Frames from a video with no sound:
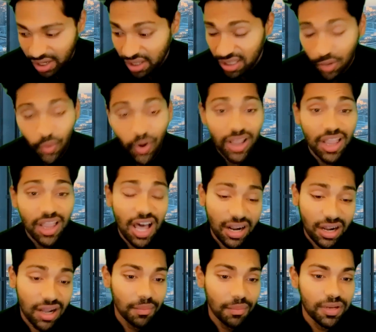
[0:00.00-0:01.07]
There were a lot of
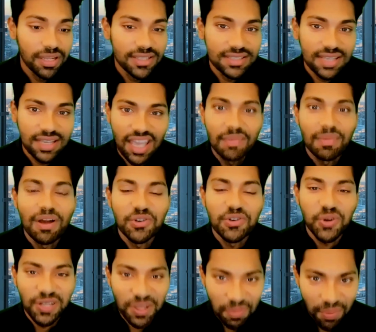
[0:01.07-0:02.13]
companies that came out
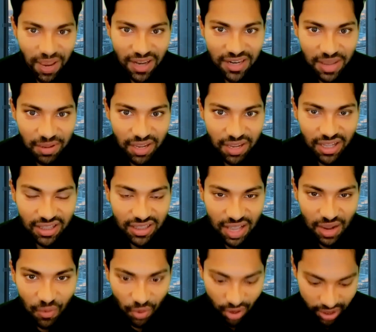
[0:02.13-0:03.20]
during the pandemic
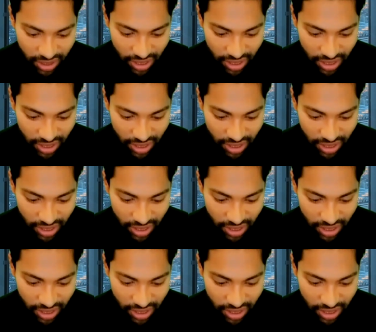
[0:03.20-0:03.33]
that were